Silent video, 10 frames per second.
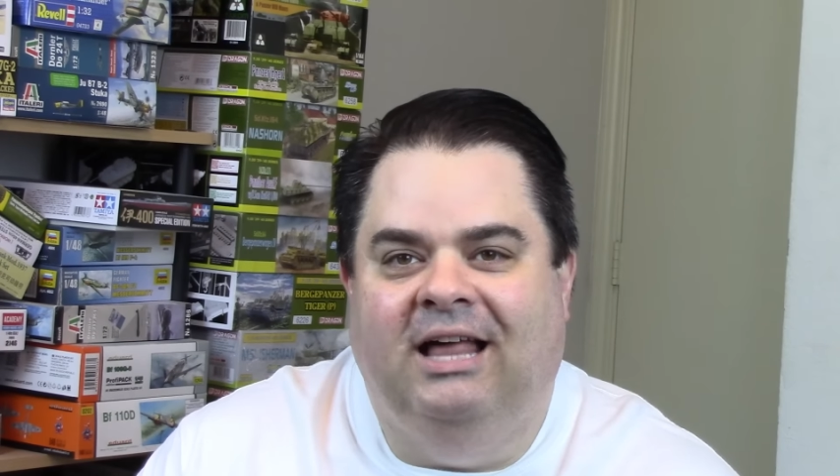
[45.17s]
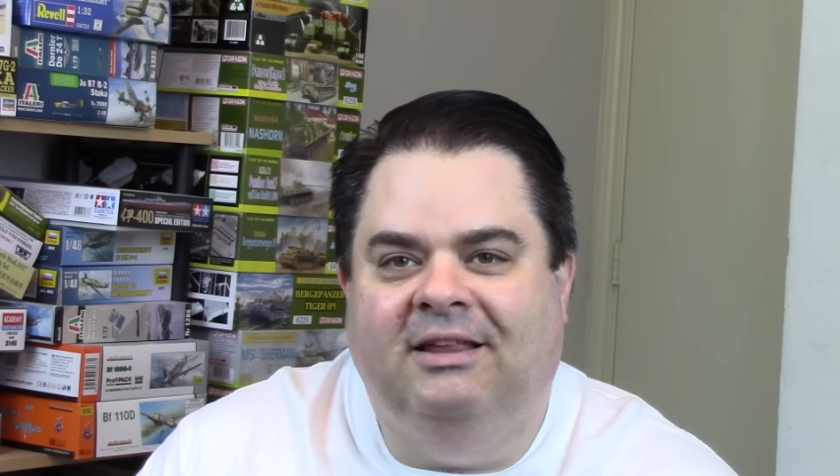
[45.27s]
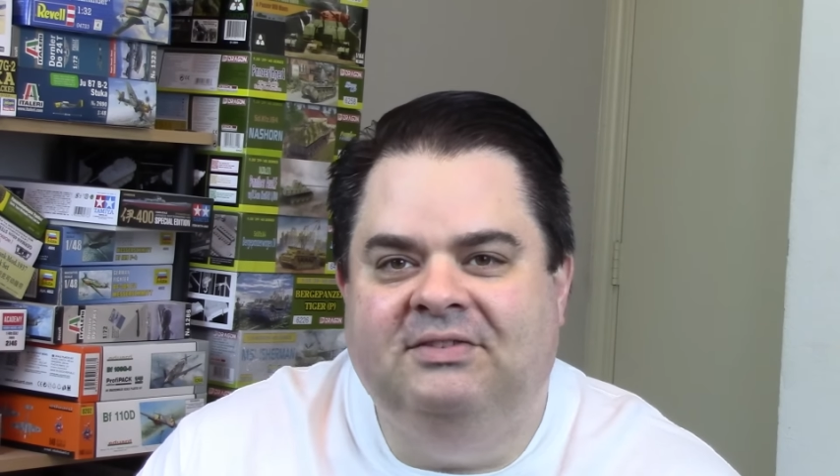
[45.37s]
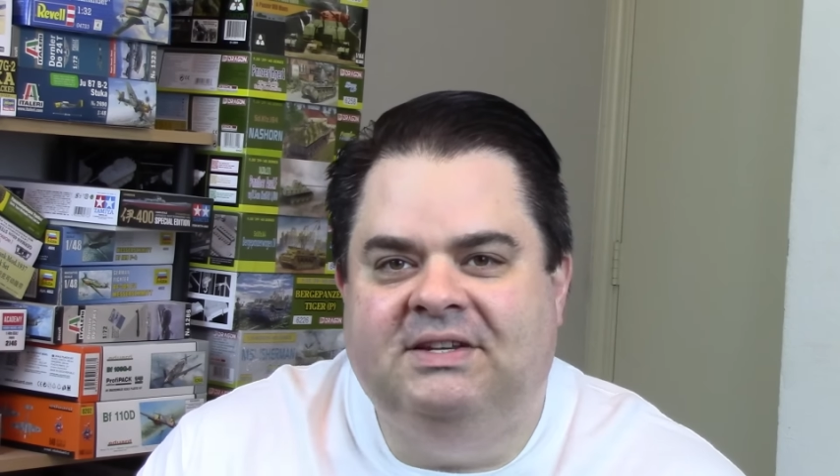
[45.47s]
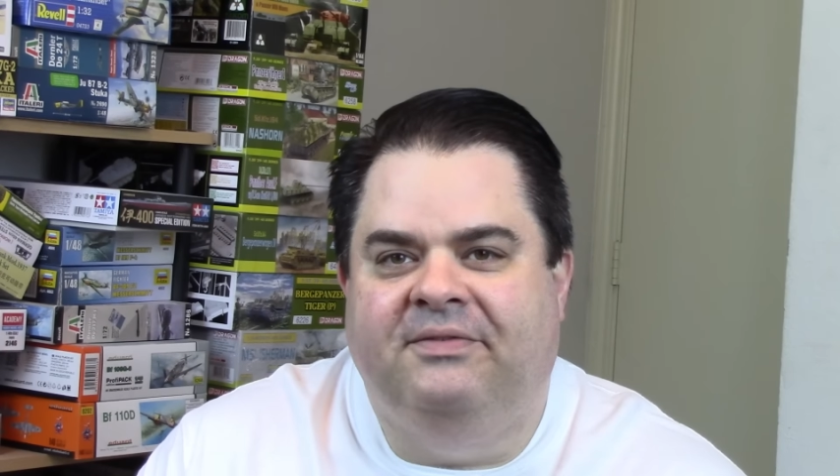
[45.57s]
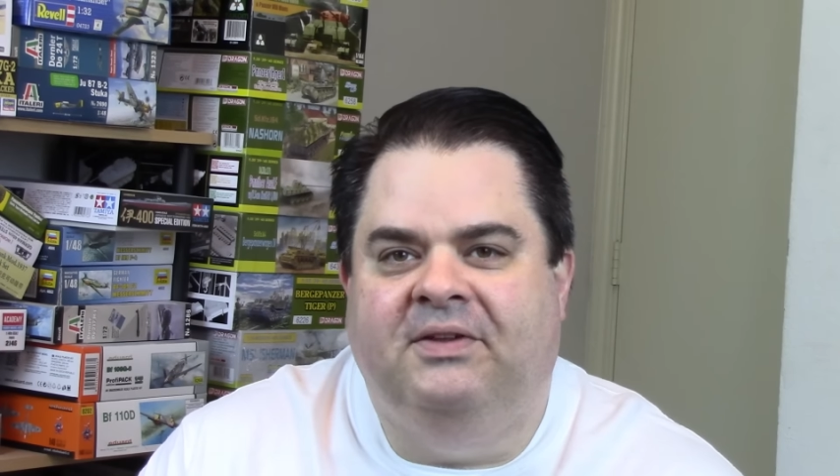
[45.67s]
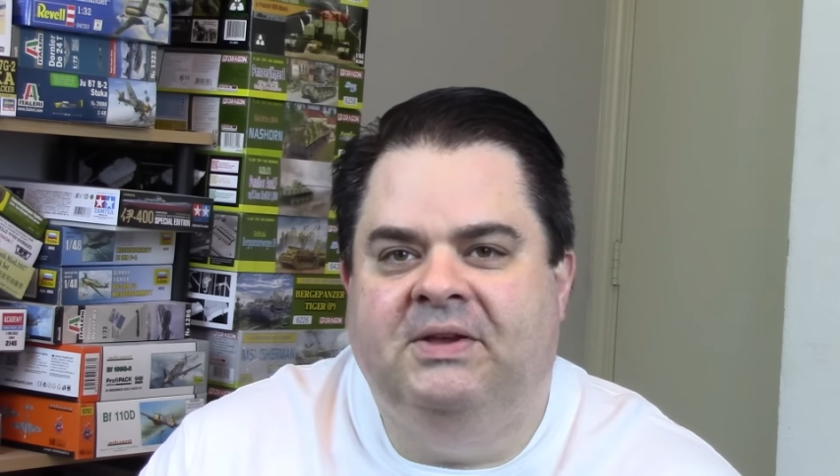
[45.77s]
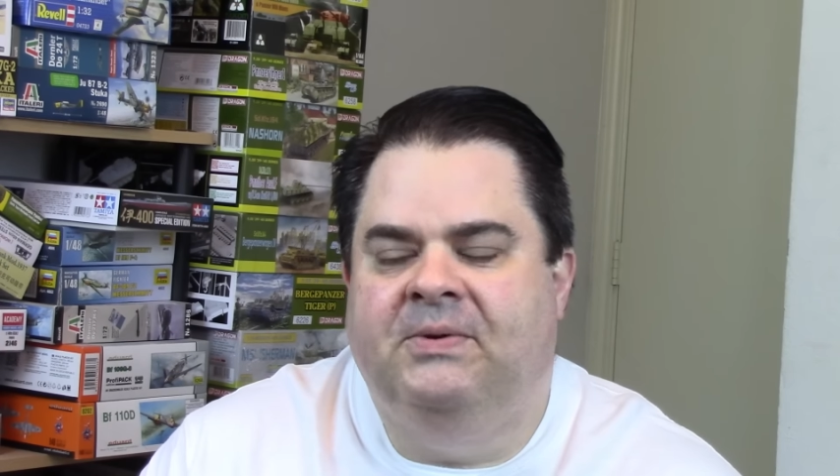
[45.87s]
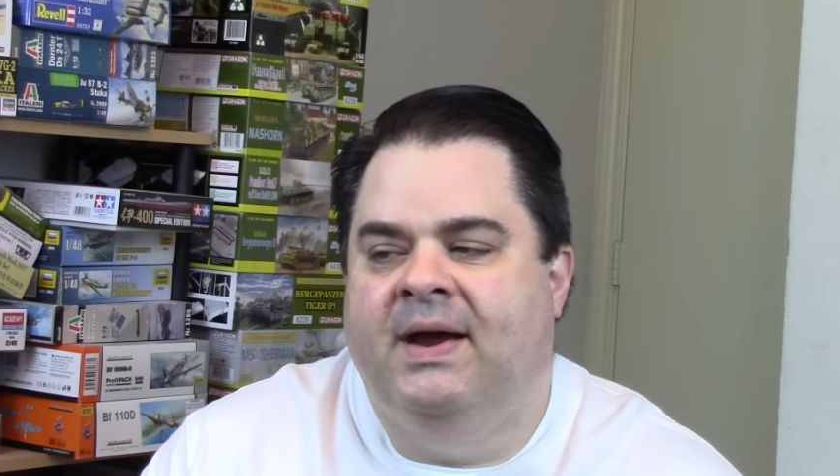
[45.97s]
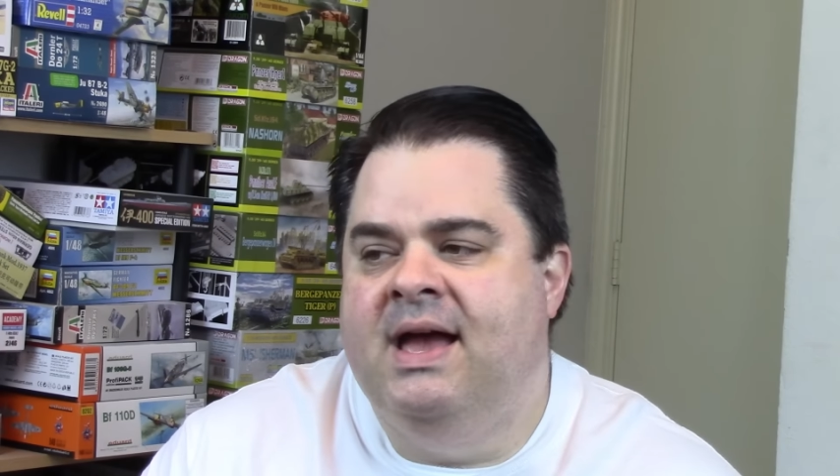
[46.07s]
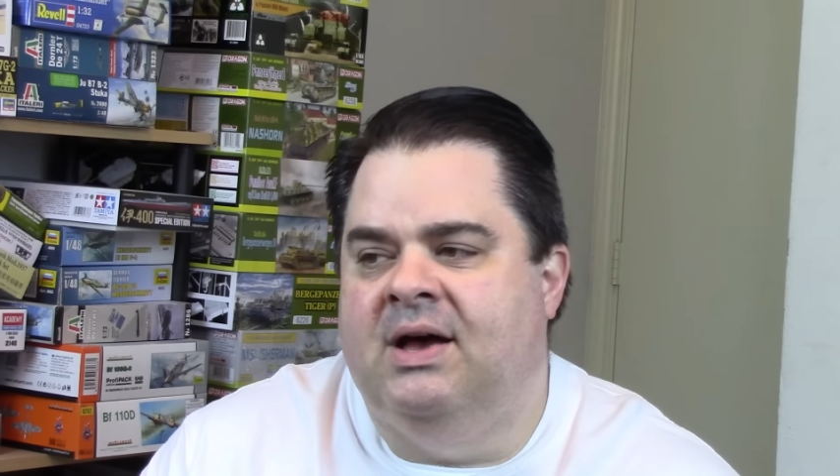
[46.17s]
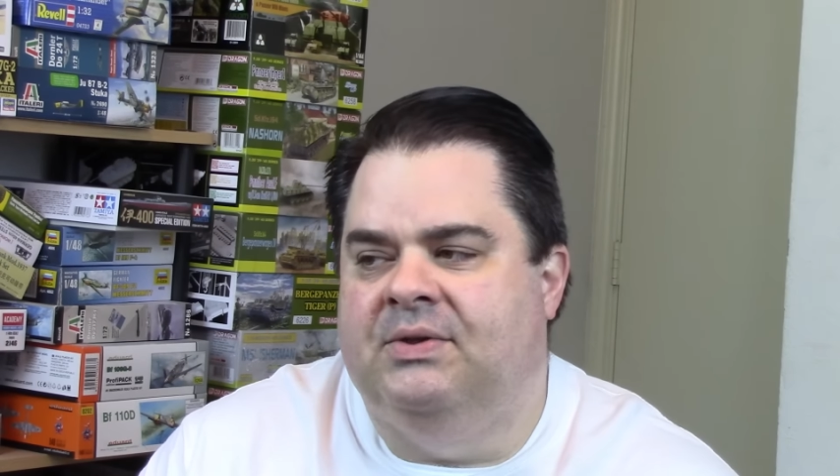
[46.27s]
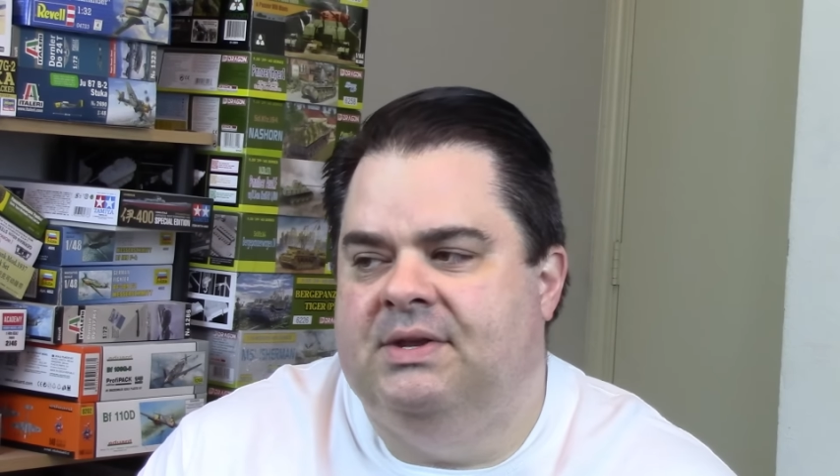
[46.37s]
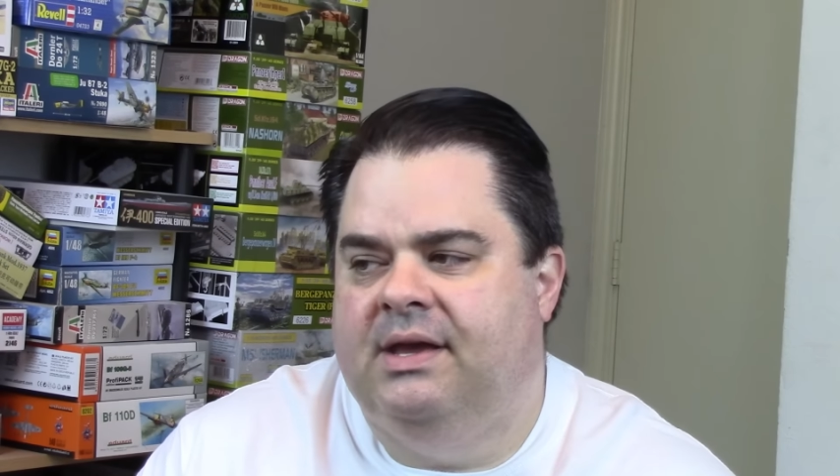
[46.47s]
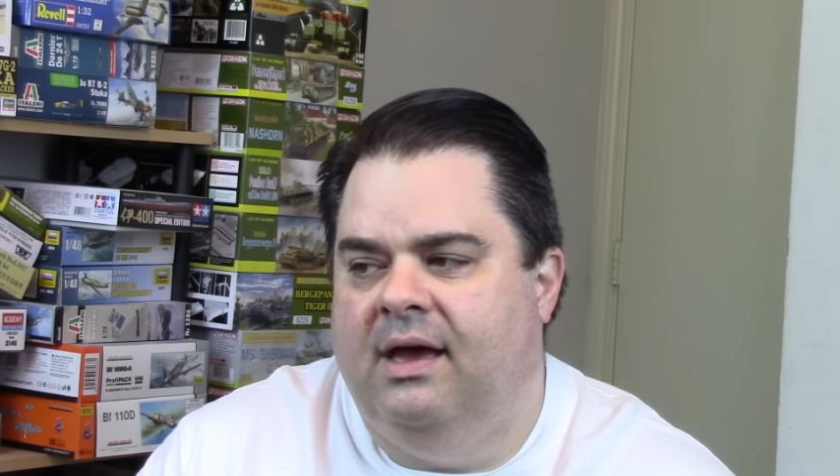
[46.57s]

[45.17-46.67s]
I love stuff on the ground.